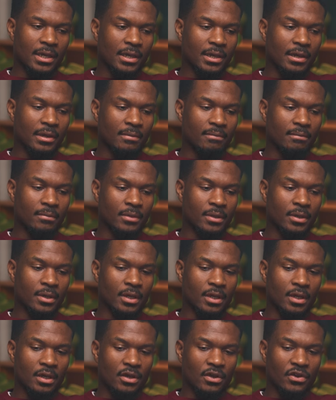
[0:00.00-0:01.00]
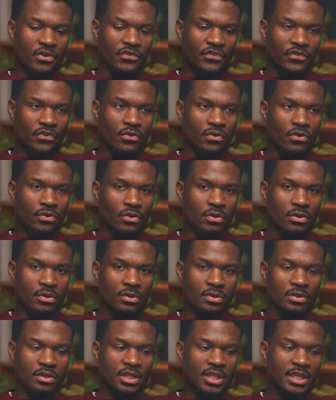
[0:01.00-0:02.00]
Mm-hmm. For
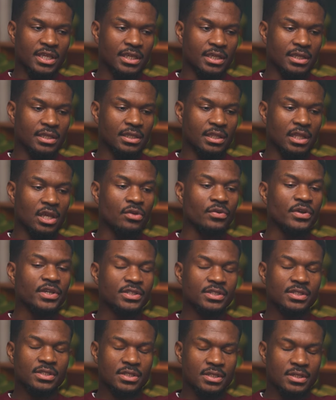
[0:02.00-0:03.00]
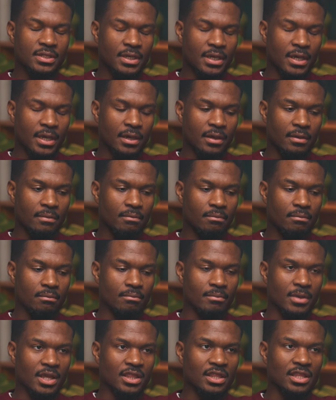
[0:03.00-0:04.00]
the lowest
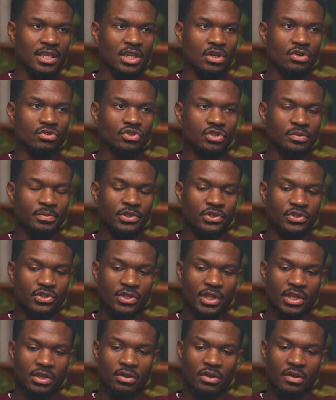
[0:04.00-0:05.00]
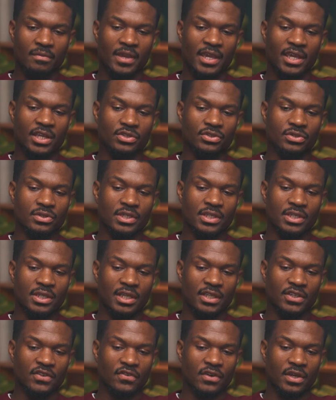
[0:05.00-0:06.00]
monthly contribution that you can make into an
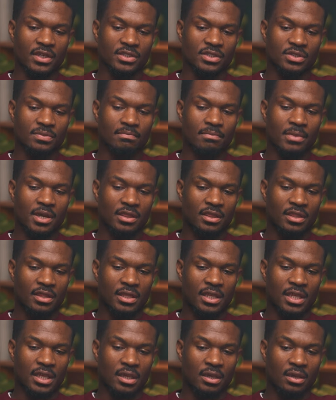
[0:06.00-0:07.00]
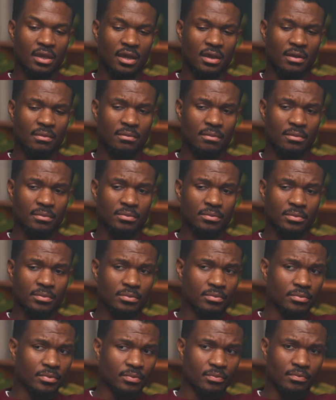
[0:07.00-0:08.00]
index fund, monthly
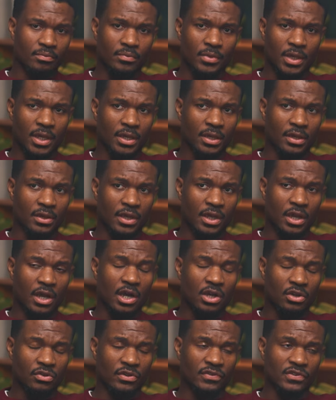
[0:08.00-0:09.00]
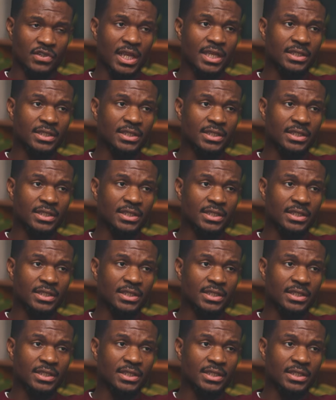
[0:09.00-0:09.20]
Hargreaves